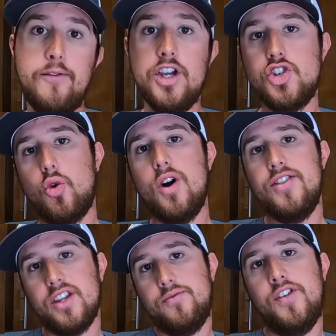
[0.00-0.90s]
If you enjoyed
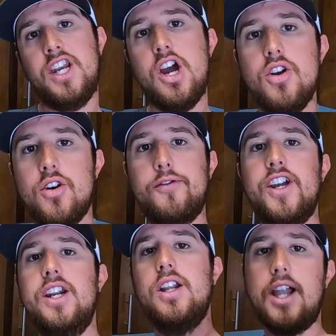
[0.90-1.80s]
this video, don't
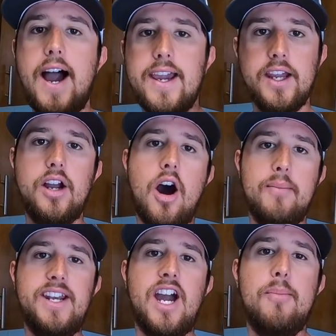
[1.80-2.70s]
forget to like and
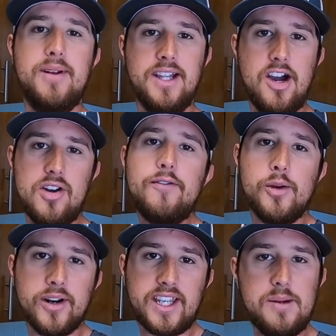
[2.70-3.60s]
comment down below. And if
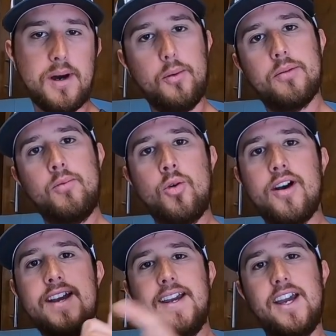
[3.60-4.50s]
you want to keep up with
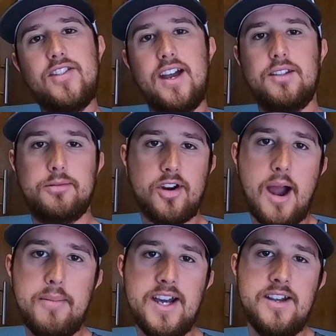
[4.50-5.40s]
more, hit that
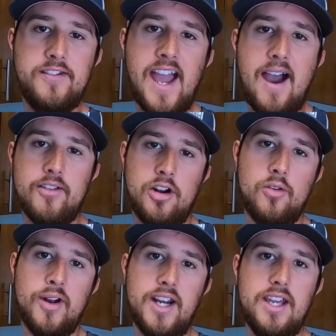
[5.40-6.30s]
subscribe button if you haven't
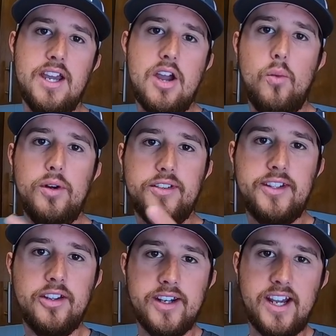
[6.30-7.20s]
already. We'll
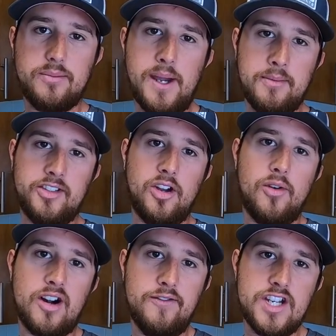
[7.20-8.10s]
see you on the next Bama
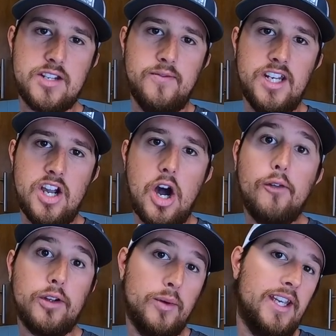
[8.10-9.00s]
Saltwater Fishing video.
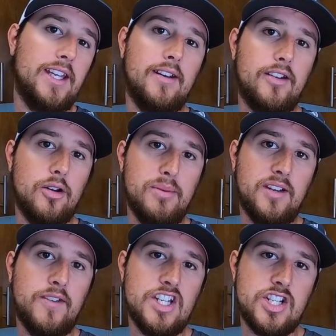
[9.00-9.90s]
Hopefully we can get into a
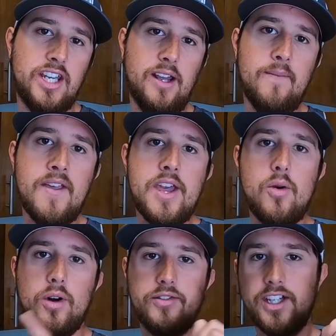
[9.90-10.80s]
big fish again.
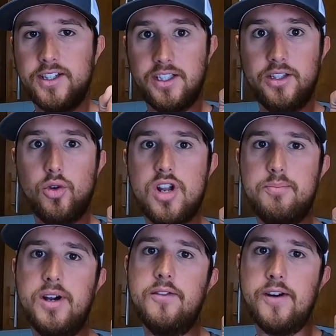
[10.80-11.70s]
want to thank the good Lord
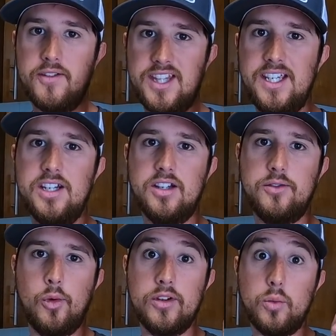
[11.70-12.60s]
up above for everything he does
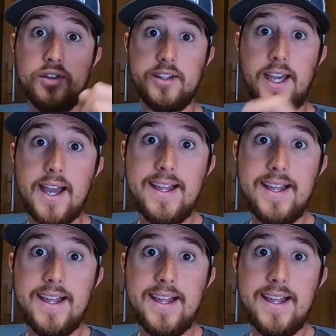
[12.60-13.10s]
for us. We'll see you